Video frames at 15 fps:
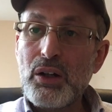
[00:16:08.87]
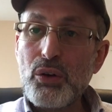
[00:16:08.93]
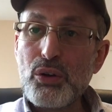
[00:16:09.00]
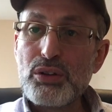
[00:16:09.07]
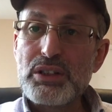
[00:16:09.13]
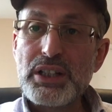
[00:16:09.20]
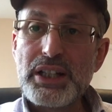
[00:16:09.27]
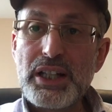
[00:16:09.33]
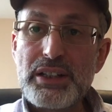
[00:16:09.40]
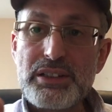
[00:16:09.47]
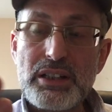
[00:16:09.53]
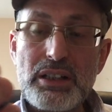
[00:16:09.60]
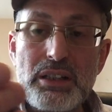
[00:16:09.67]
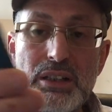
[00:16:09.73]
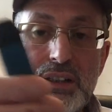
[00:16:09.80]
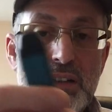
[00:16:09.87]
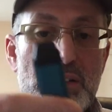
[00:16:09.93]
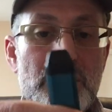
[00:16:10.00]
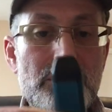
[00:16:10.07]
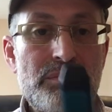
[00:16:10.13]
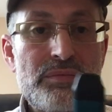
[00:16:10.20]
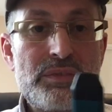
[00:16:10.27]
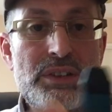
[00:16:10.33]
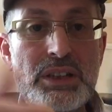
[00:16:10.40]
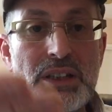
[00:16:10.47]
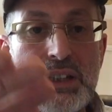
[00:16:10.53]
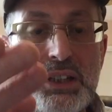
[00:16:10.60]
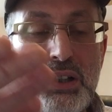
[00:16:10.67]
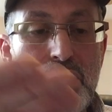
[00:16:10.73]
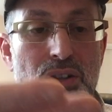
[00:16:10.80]
Altogether,
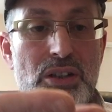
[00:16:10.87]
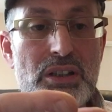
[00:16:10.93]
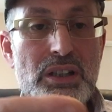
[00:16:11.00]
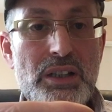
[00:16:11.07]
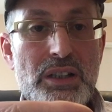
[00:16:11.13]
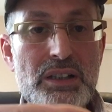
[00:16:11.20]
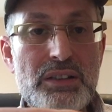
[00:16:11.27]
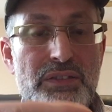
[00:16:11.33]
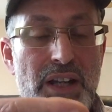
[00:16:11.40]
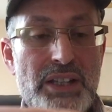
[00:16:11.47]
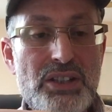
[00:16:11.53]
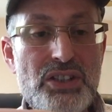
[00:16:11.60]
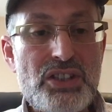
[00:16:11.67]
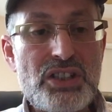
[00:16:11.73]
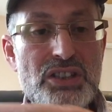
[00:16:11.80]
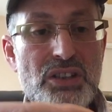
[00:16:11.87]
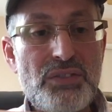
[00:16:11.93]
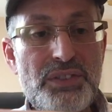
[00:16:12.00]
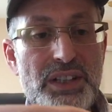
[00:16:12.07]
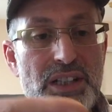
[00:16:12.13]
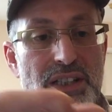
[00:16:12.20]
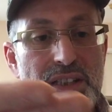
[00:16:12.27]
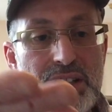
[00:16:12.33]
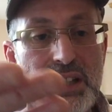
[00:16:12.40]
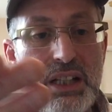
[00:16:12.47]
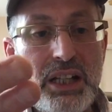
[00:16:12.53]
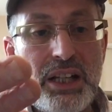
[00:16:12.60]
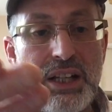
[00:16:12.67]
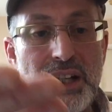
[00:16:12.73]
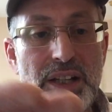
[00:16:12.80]
the advantages of this
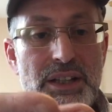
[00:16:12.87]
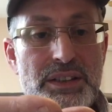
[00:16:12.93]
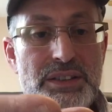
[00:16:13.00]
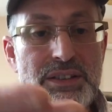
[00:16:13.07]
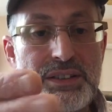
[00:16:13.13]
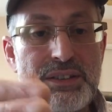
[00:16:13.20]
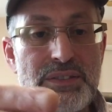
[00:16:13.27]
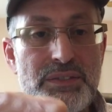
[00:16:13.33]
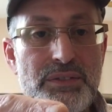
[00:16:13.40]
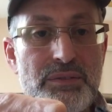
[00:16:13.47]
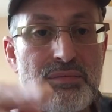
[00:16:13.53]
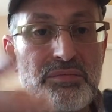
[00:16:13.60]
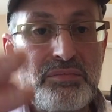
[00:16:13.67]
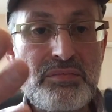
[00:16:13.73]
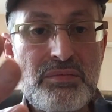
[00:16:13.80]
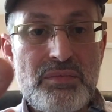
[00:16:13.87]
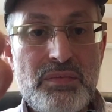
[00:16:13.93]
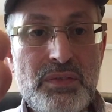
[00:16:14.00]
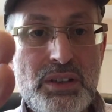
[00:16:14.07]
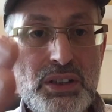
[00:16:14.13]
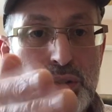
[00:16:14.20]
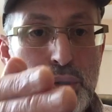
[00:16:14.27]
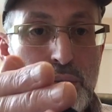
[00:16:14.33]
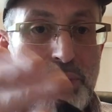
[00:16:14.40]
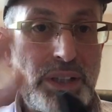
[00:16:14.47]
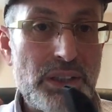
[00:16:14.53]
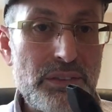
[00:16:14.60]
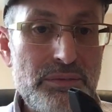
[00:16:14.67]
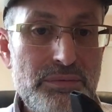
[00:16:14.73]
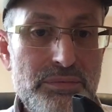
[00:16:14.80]
is 2
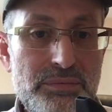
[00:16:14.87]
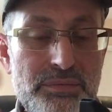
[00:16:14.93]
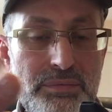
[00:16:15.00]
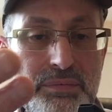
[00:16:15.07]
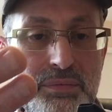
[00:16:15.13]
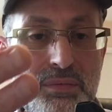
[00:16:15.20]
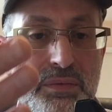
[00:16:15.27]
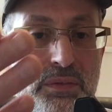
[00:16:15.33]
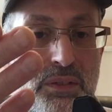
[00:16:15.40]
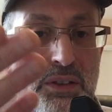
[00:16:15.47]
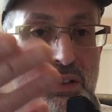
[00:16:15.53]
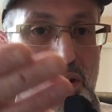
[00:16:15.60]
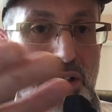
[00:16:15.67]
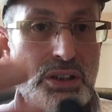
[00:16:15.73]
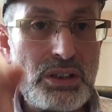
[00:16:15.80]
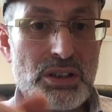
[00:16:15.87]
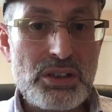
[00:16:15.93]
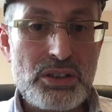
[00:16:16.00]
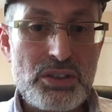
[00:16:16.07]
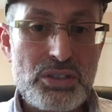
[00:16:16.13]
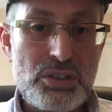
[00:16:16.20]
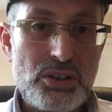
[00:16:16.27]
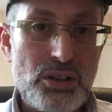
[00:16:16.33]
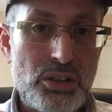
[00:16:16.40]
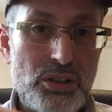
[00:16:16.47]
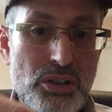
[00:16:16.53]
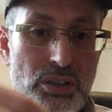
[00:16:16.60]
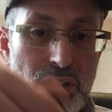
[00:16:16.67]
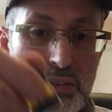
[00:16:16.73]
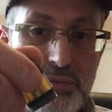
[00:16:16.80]
mil stock
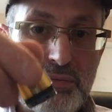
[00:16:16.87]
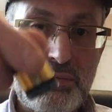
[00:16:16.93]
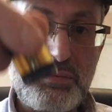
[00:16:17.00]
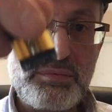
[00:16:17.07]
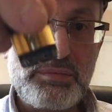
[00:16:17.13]
coil,